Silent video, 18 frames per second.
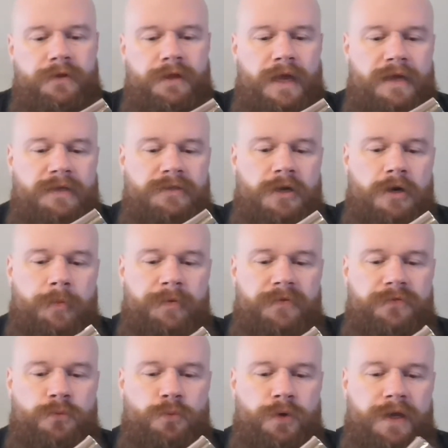last
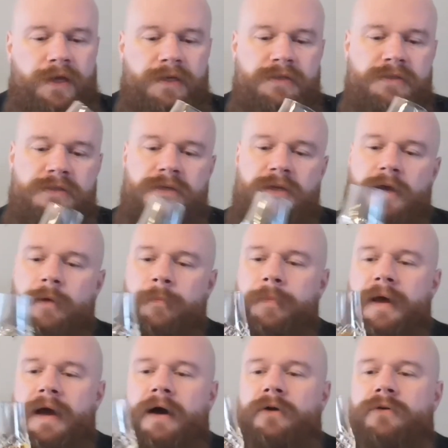couple of weeks
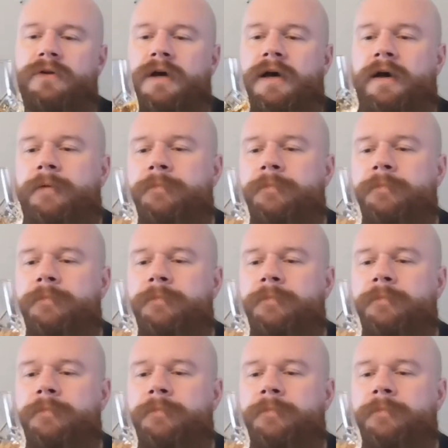about